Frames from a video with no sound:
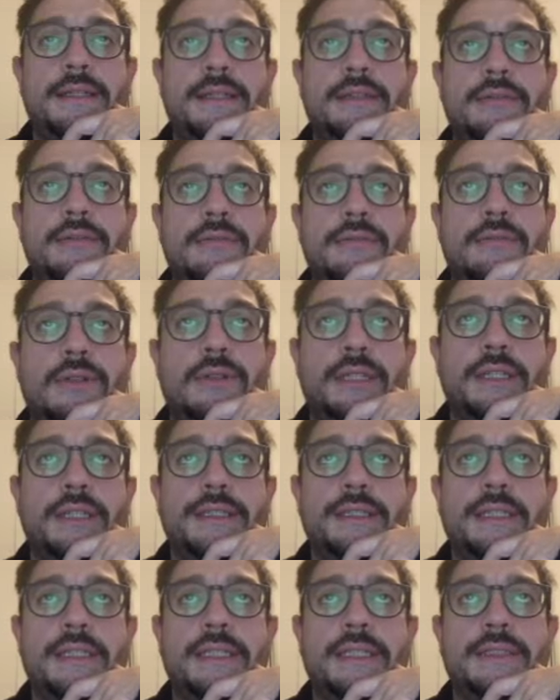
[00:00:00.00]
what it
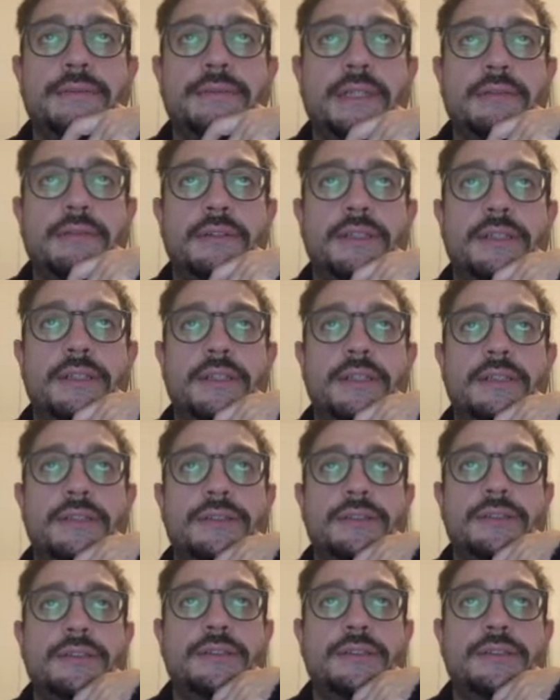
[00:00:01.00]
does, what it will not do,